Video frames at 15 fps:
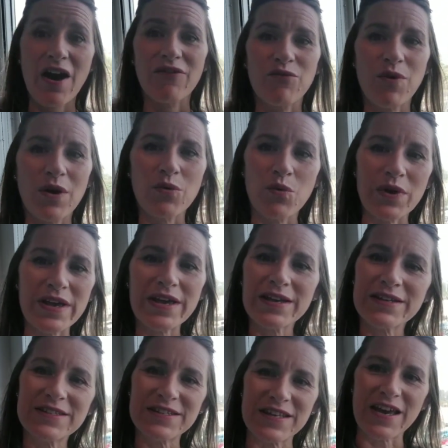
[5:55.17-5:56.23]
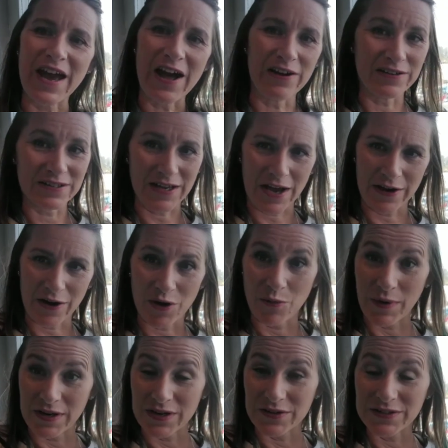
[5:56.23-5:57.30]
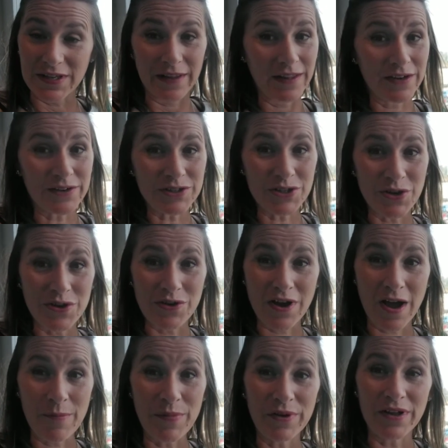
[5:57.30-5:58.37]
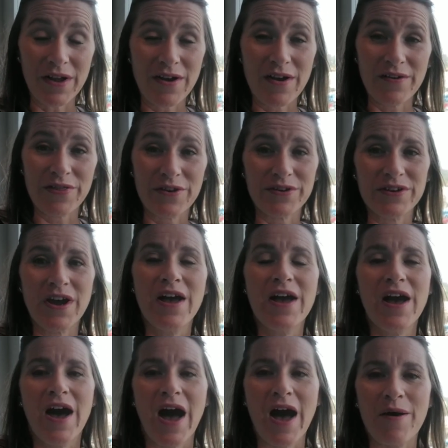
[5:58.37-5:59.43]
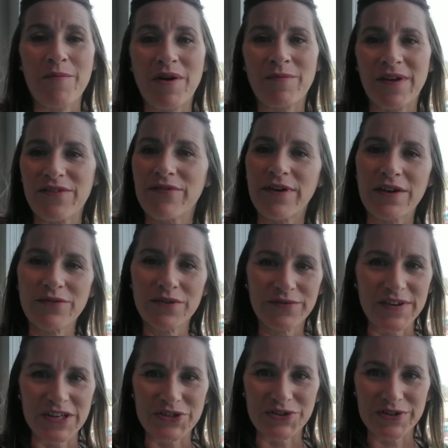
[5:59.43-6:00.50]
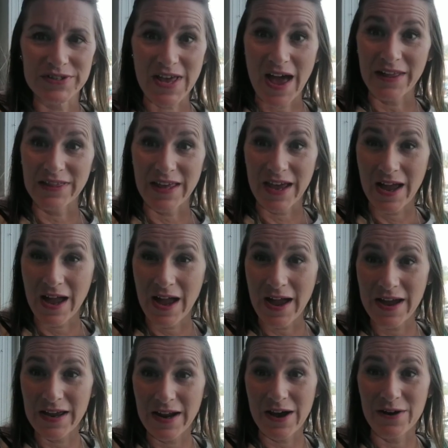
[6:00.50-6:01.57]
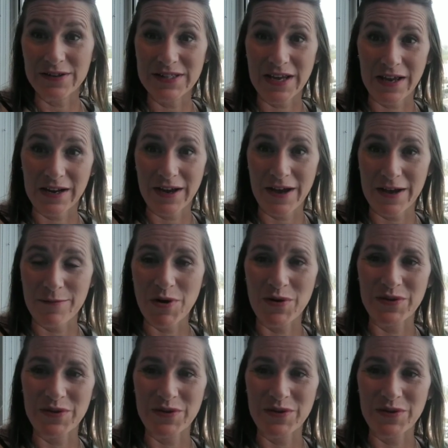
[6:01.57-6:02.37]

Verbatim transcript: of what we get to see outside our windows. And then I'll show you a couple other um, of my favorite features at the Hyatt House Anaheim